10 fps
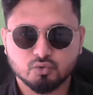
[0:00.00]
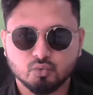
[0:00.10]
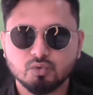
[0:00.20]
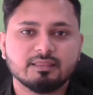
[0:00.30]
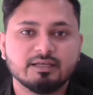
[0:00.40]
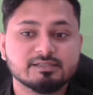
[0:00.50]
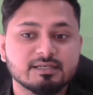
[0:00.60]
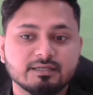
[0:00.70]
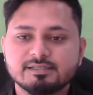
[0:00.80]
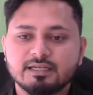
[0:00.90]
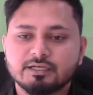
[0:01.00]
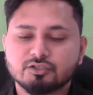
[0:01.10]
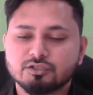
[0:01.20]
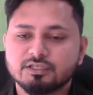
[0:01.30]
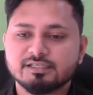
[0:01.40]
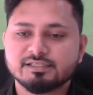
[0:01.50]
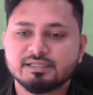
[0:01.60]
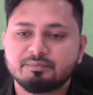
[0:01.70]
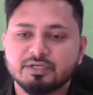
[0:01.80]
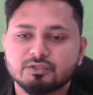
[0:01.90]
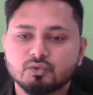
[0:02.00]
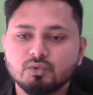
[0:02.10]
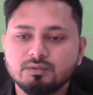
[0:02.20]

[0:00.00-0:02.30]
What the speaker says: Tool. That's it. Select on the Snipping Tool,